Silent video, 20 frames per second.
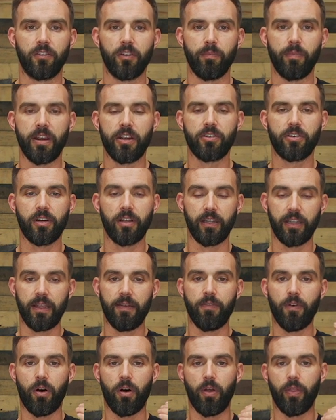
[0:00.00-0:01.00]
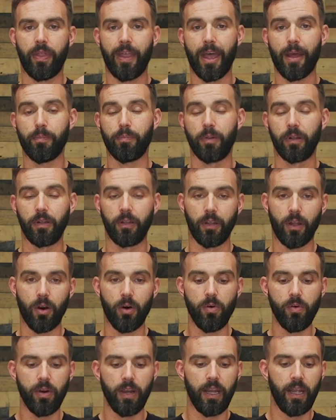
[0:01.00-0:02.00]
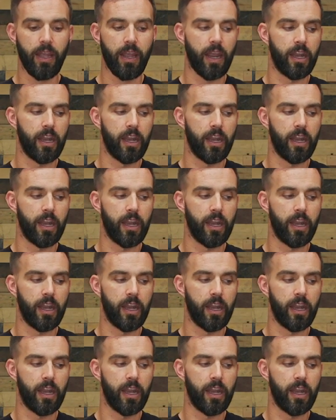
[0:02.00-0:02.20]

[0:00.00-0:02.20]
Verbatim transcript: So make sure to leave all that below.